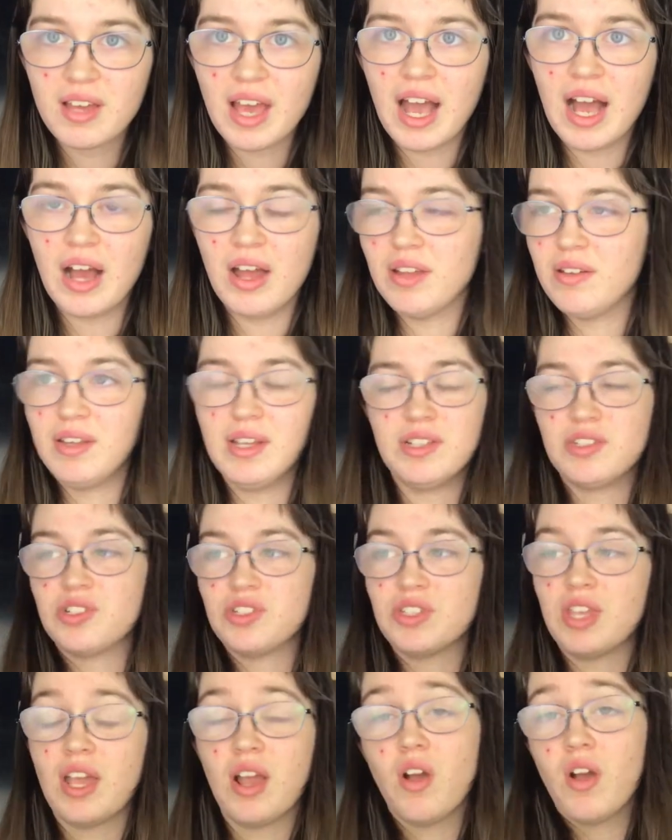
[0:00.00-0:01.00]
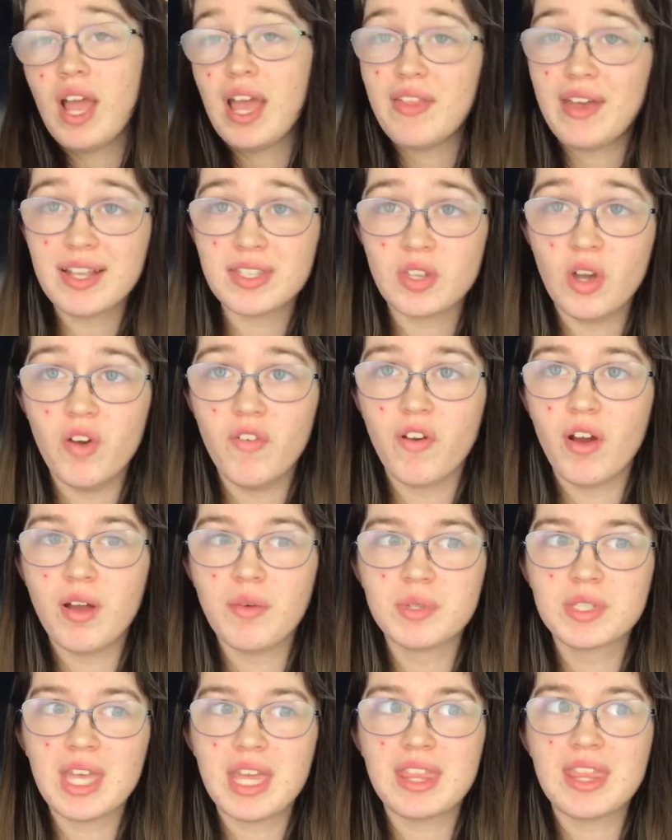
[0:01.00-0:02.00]
uh, it's just like okay that's over it
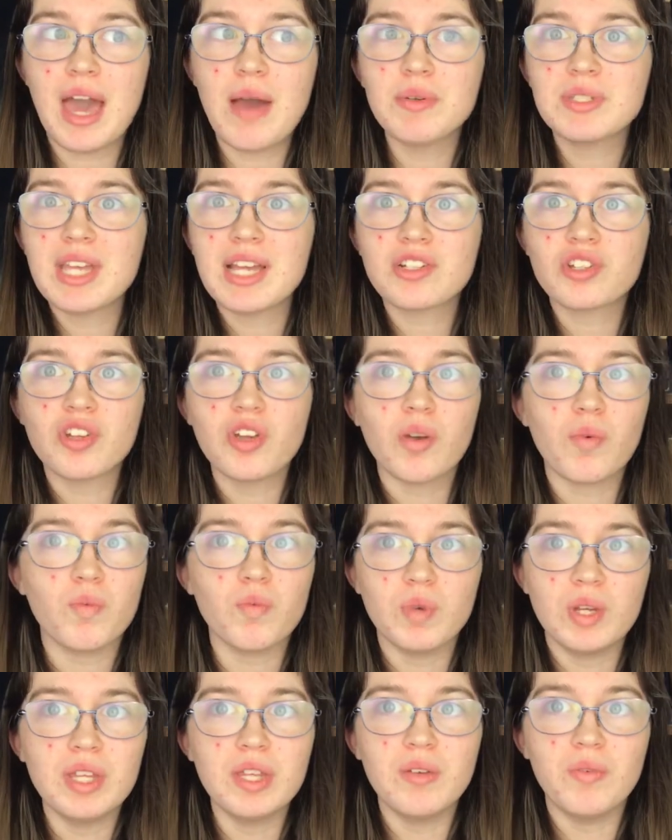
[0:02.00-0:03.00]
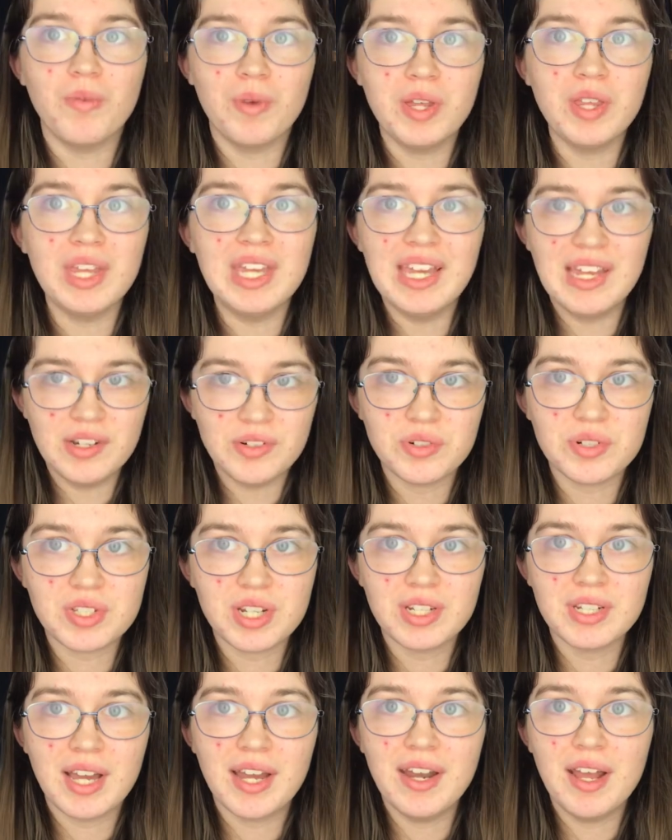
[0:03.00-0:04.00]
was like that was actually a really really
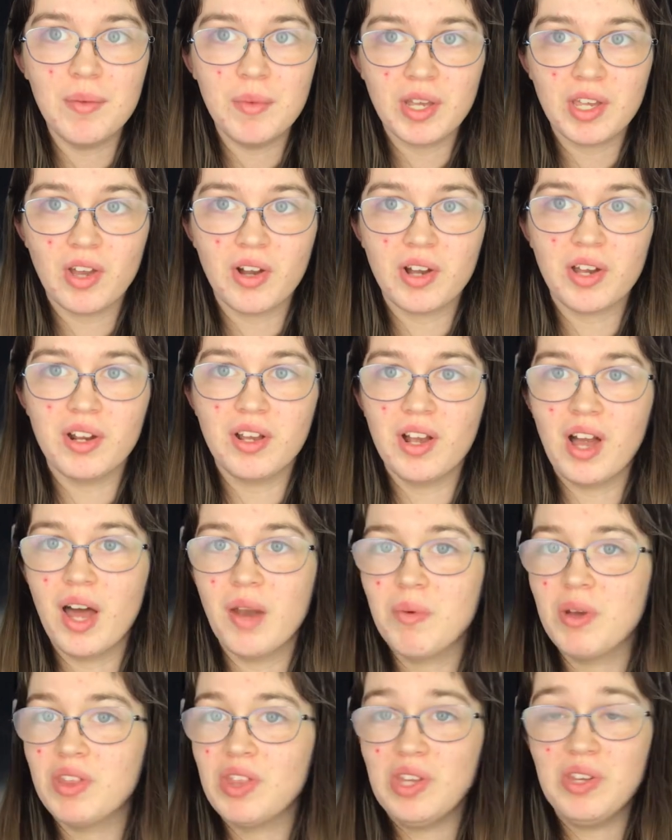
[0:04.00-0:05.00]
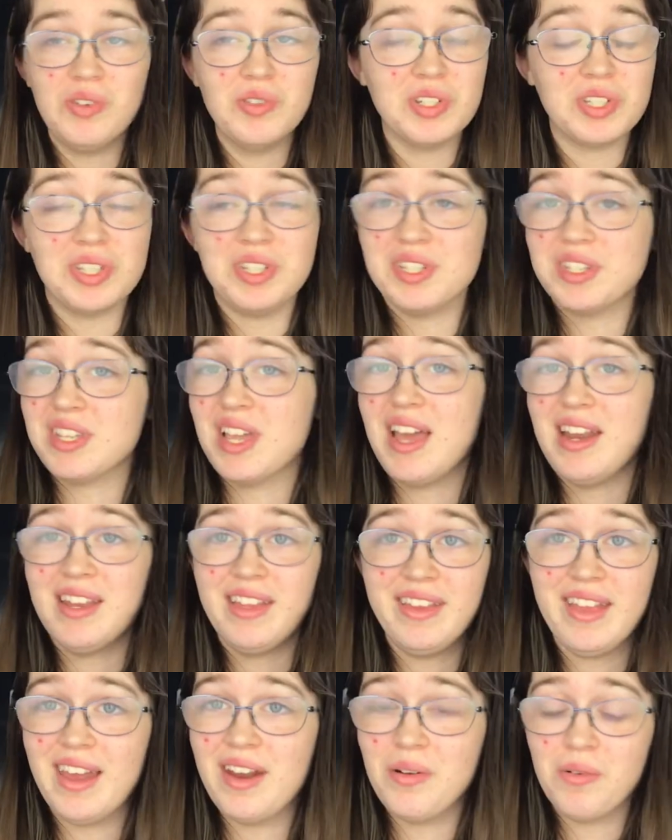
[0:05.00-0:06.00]
interesting dynamic y'all could have gone with and you just decided
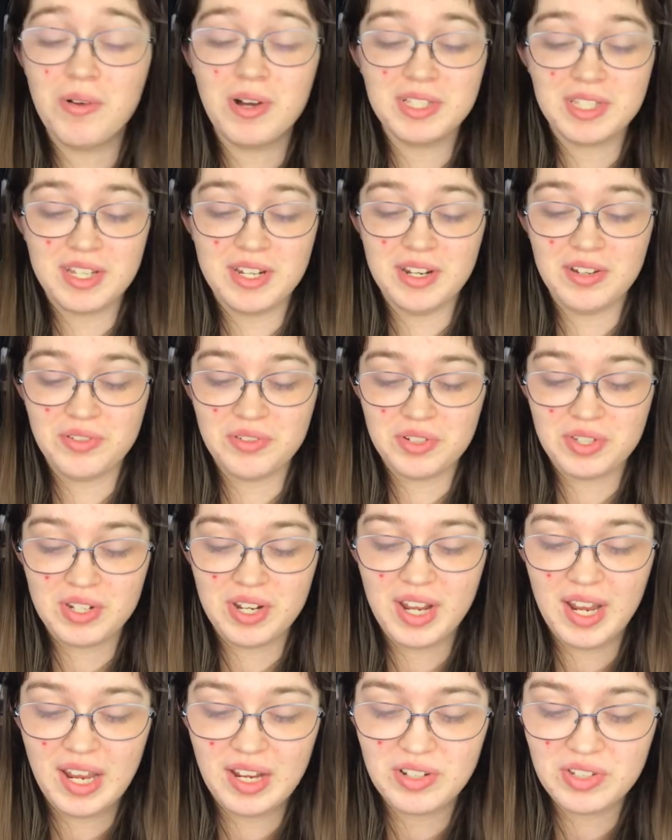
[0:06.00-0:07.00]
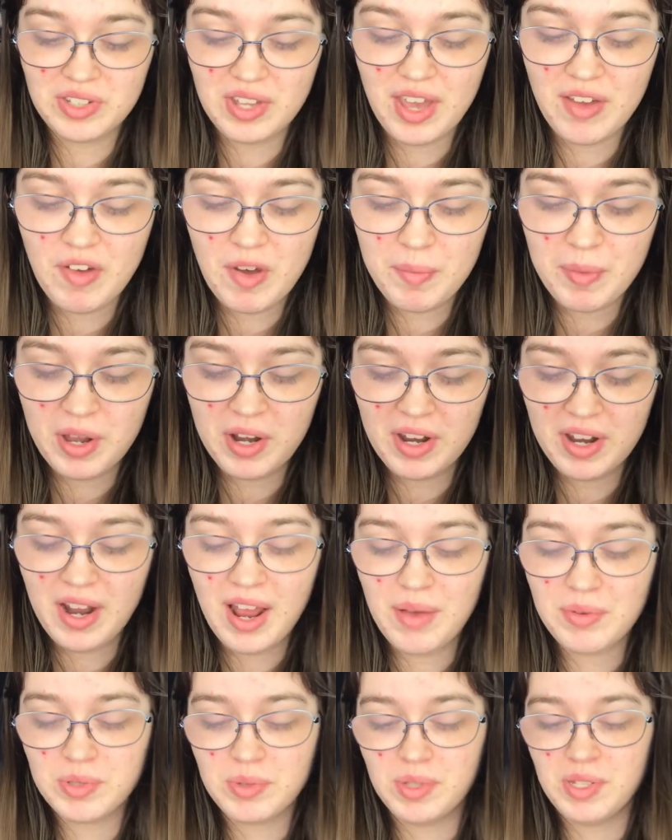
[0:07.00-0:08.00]
that it wasn't interesting and just gave up on it i
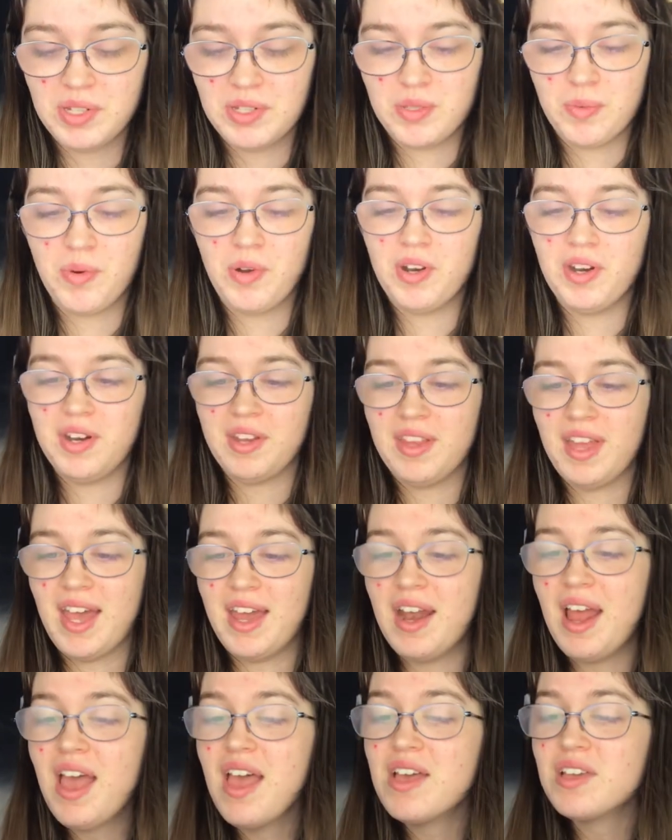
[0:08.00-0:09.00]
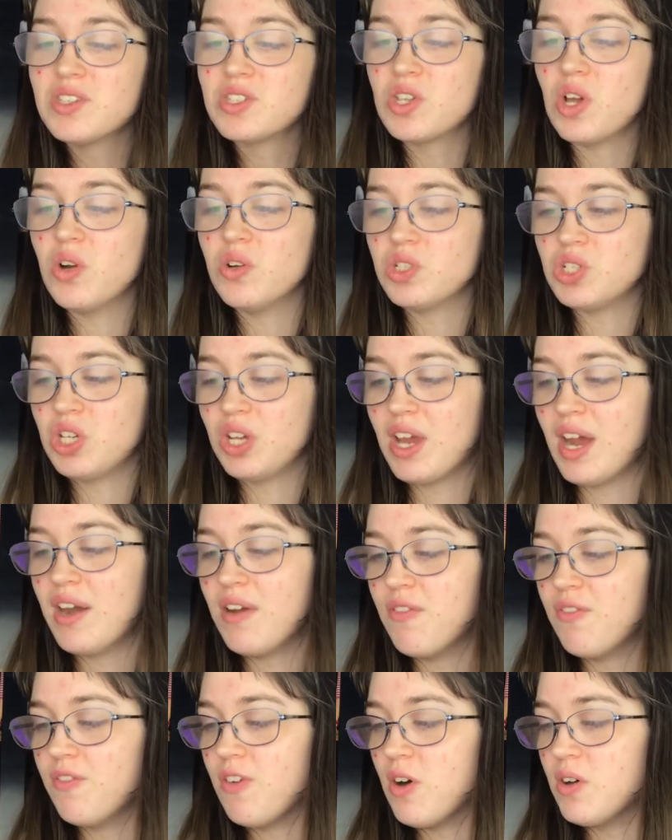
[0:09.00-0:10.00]
was really disappointed in that so she kind
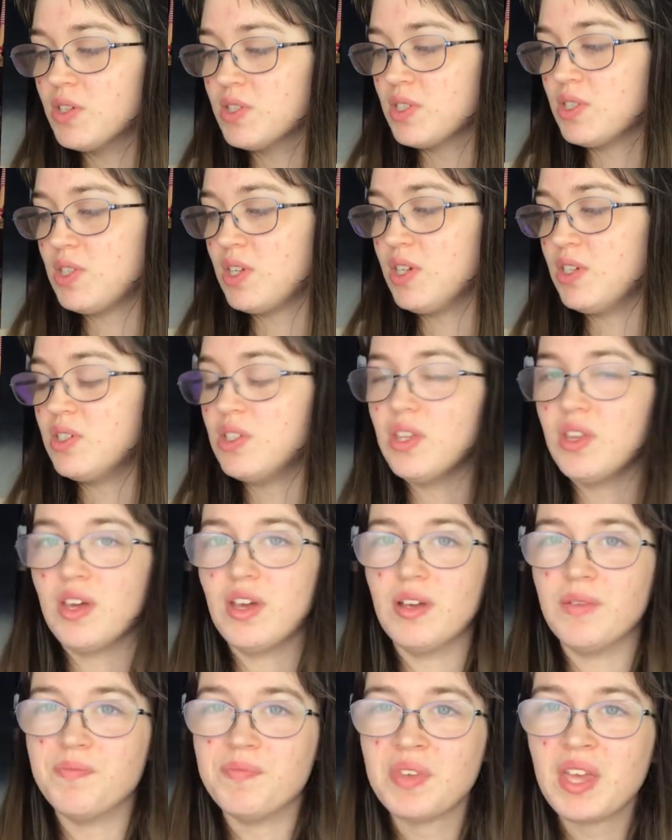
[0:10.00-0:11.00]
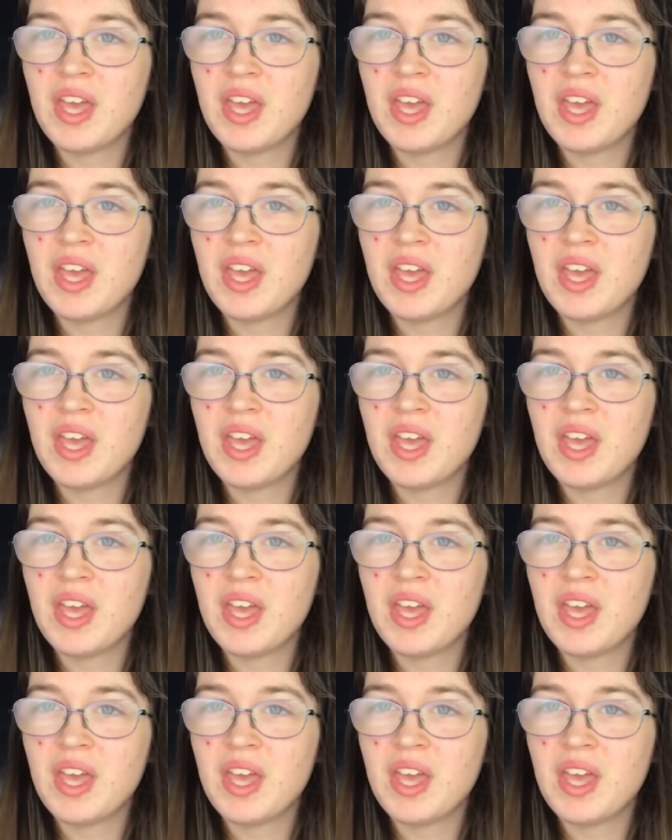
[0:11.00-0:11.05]
of falls into the